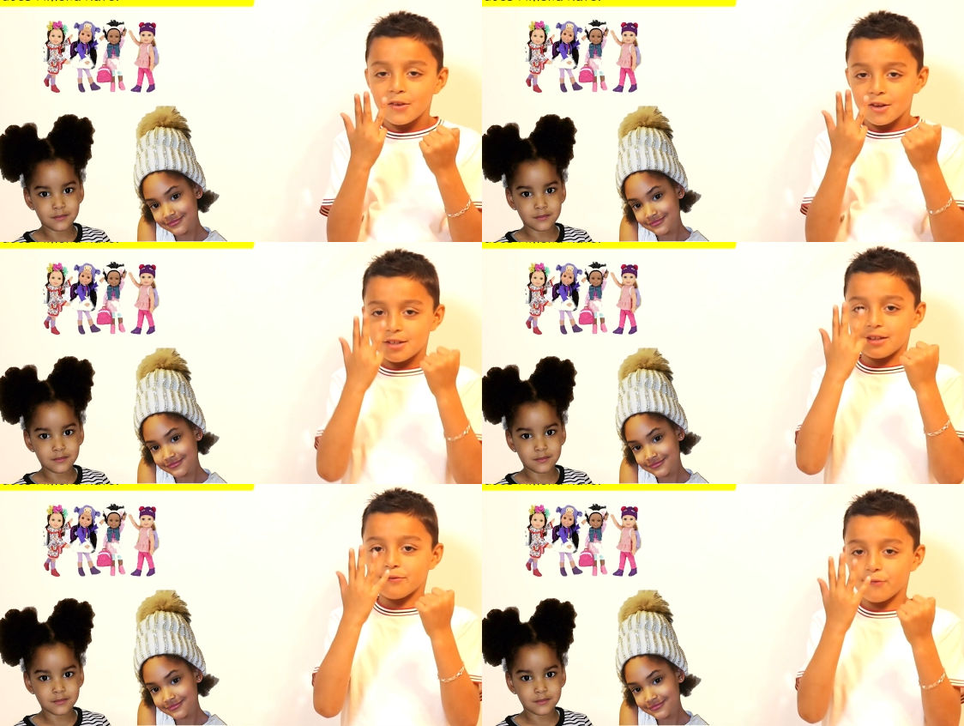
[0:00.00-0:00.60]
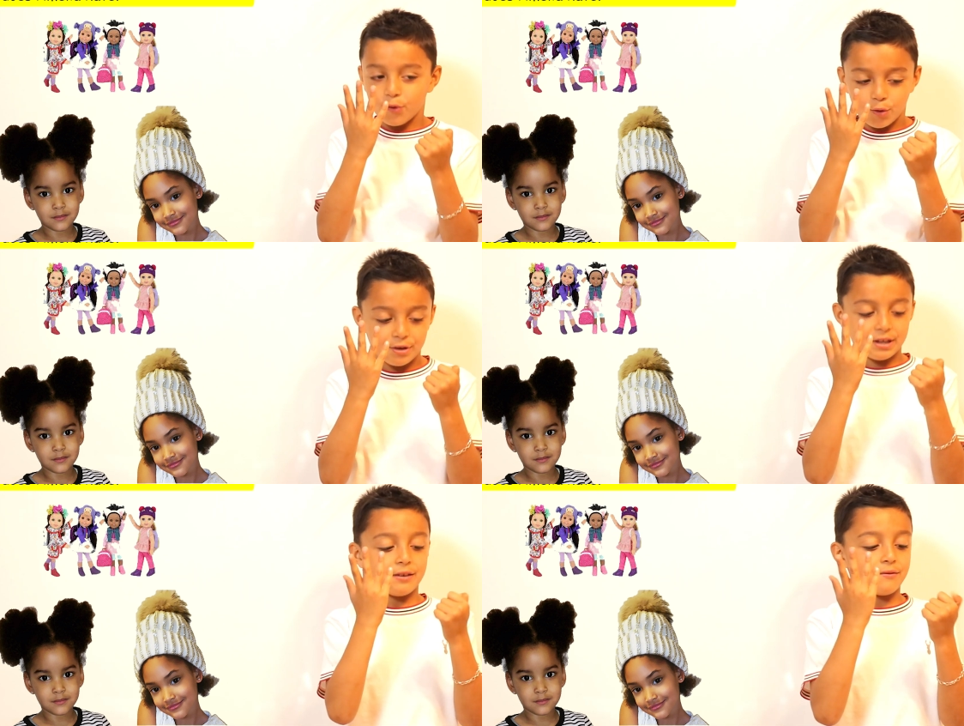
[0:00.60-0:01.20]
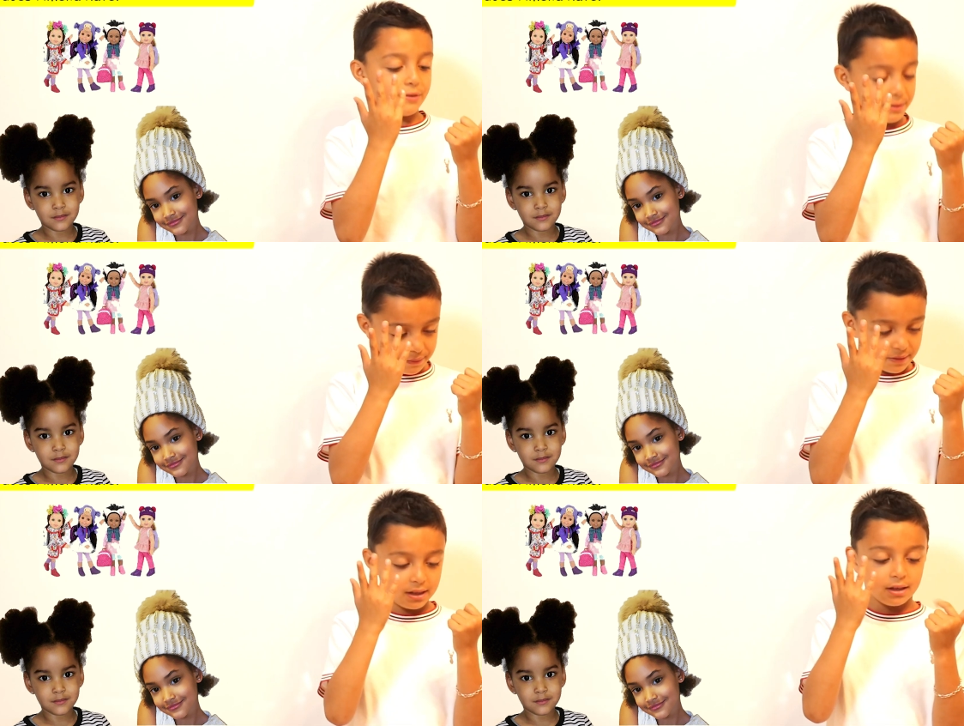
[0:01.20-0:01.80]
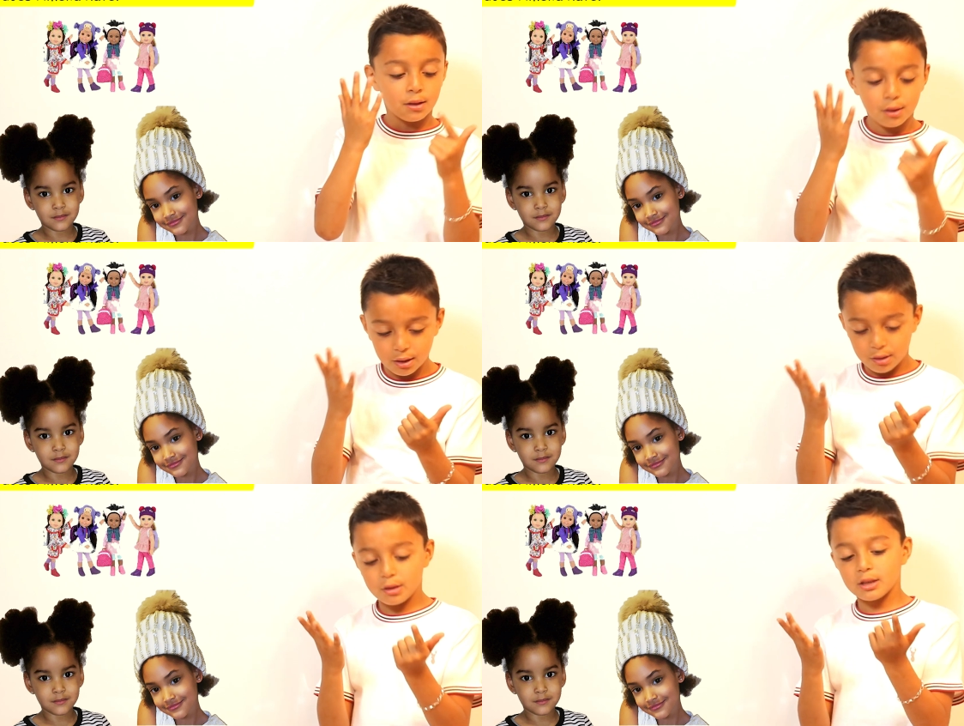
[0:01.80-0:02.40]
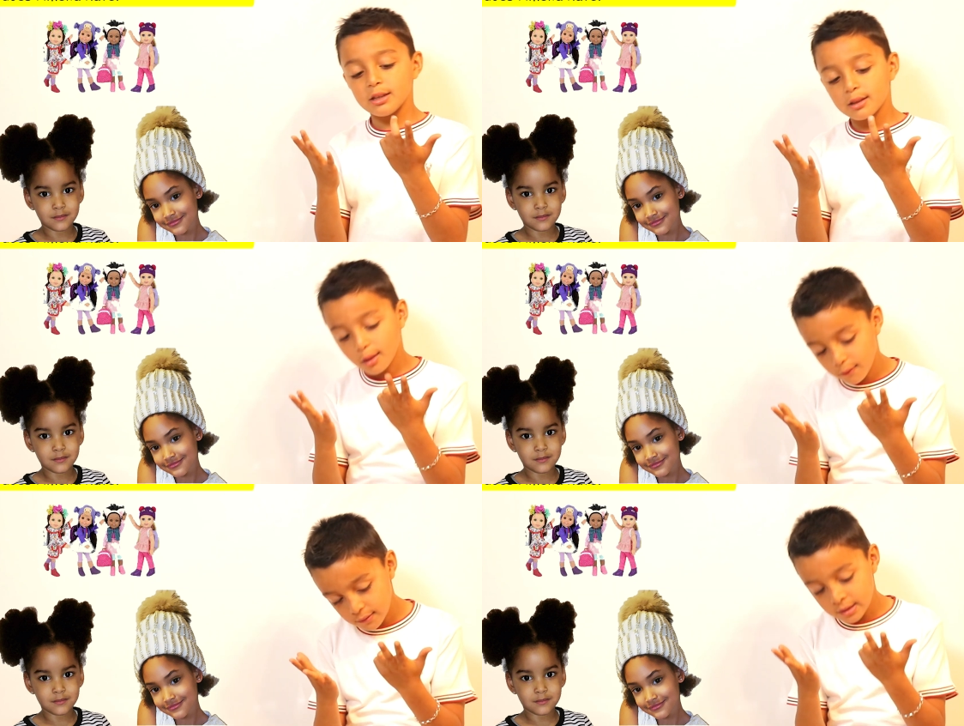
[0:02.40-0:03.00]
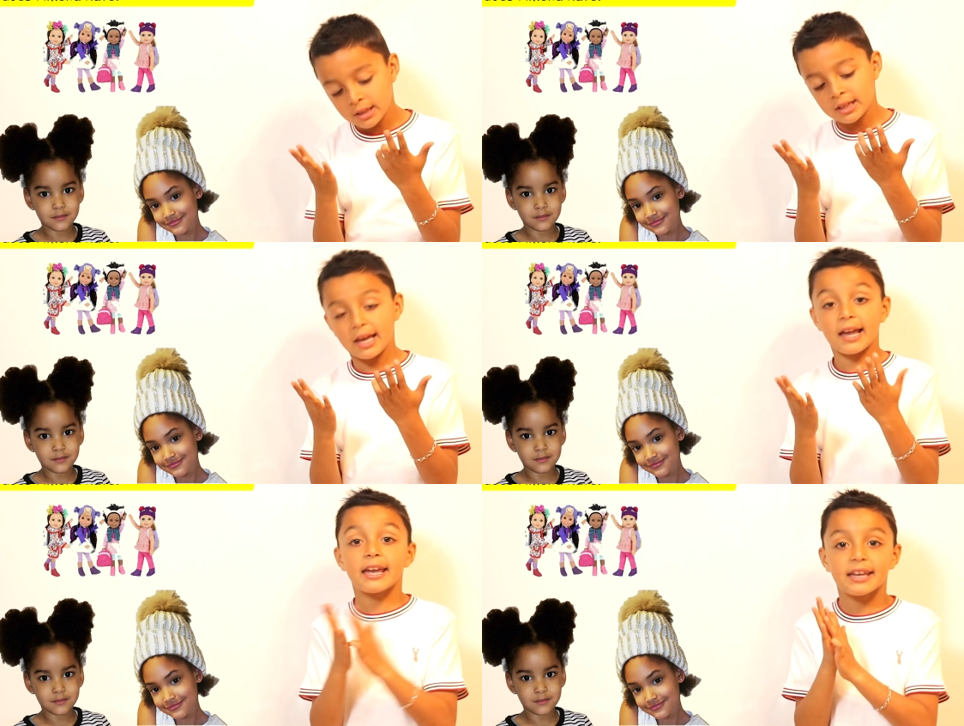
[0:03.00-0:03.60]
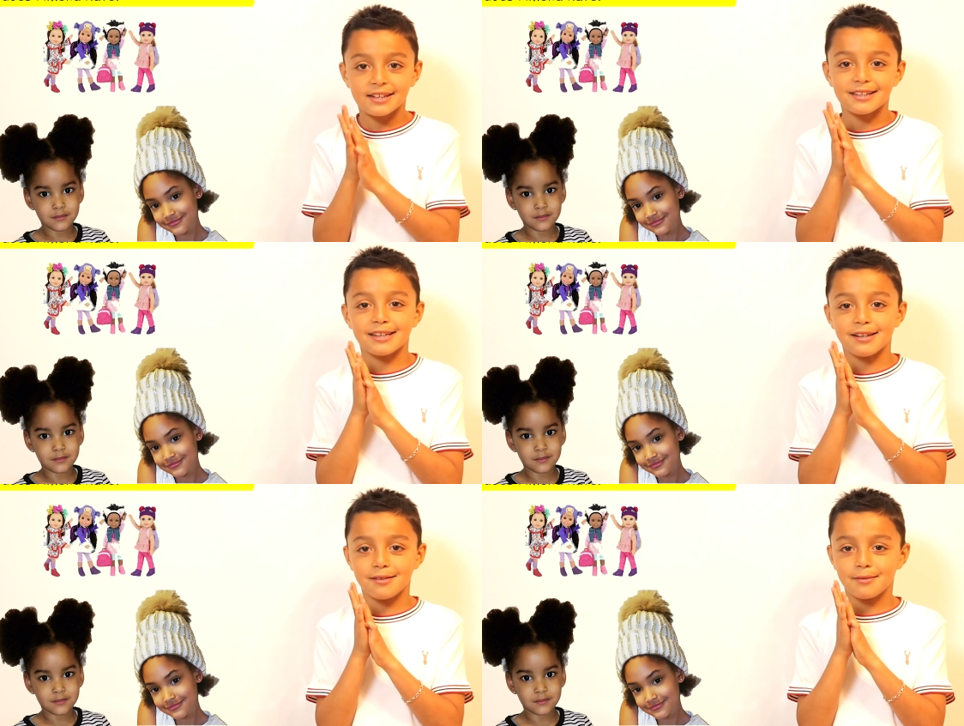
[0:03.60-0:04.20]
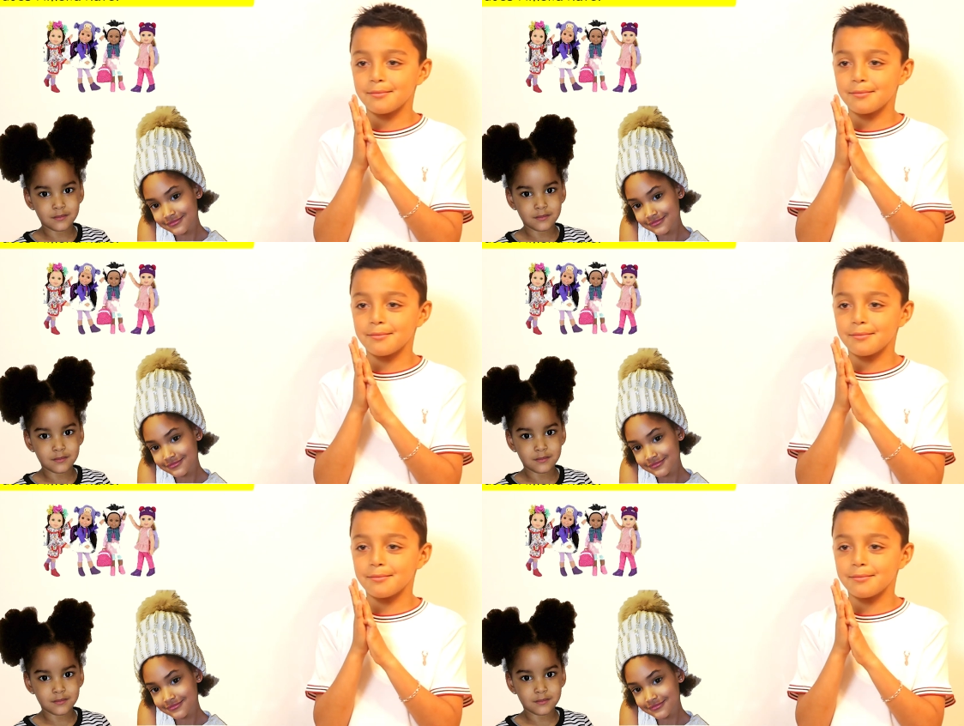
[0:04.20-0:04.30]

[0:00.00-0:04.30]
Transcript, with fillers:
Speaker 1: 13, 14, 15, 16, 17, 18.